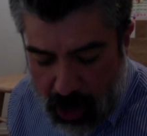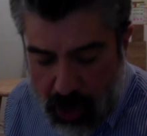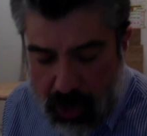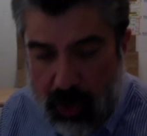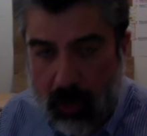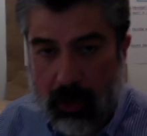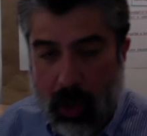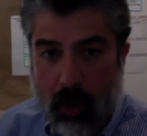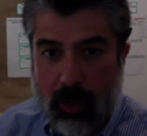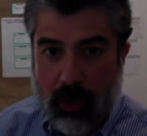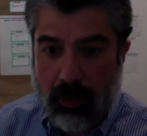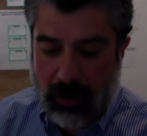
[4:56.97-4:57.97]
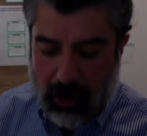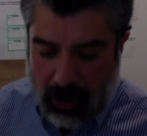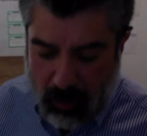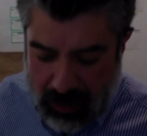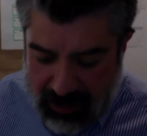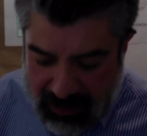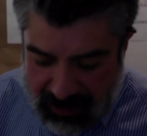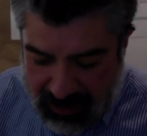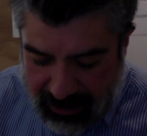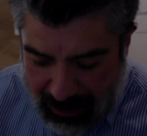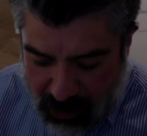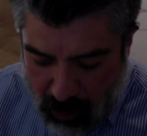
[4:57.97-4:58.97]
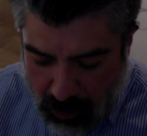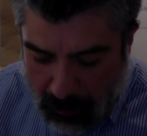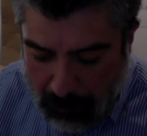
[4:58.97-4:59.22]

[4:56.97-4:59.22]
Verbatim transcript: So local, look at what it says the next one.